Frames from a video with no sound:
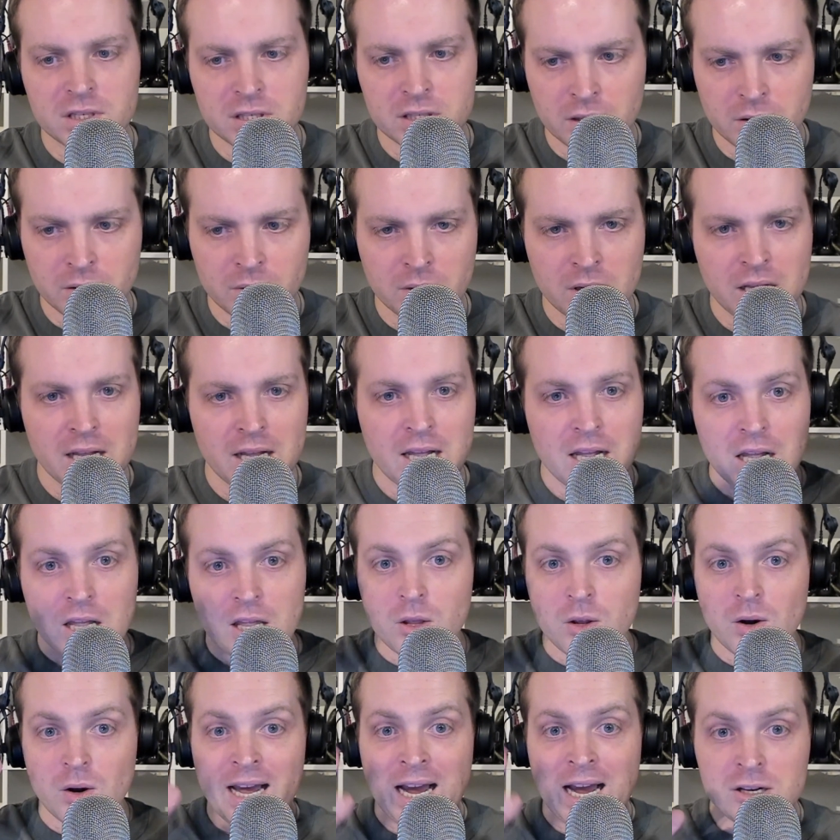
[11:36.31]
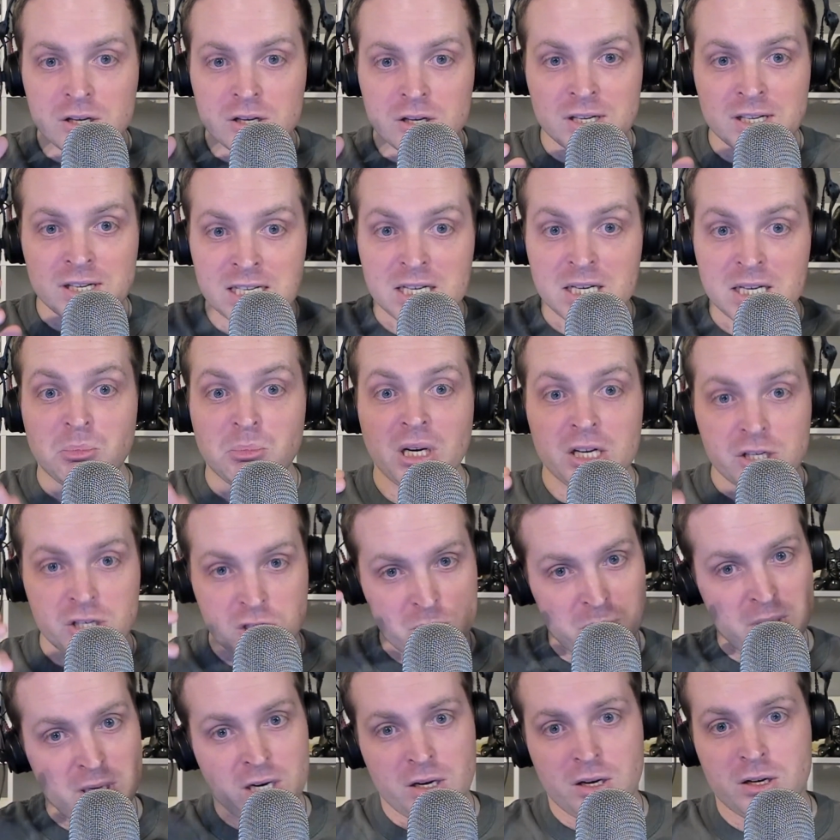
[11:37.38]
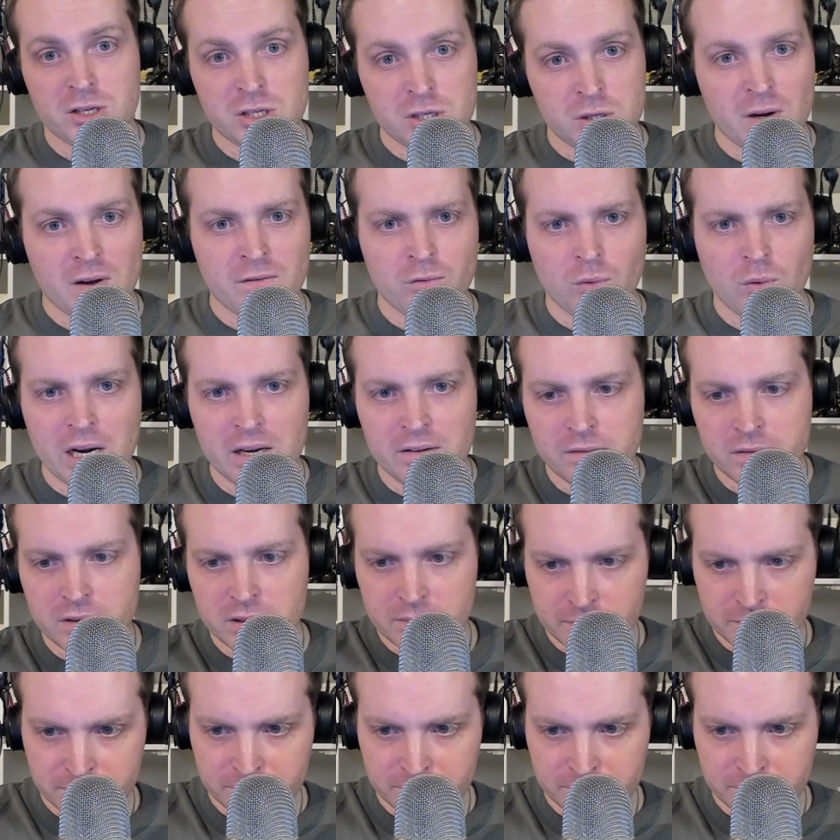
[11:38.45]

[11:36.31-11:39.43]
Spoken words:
So the line doesn't disappear just because you have waves.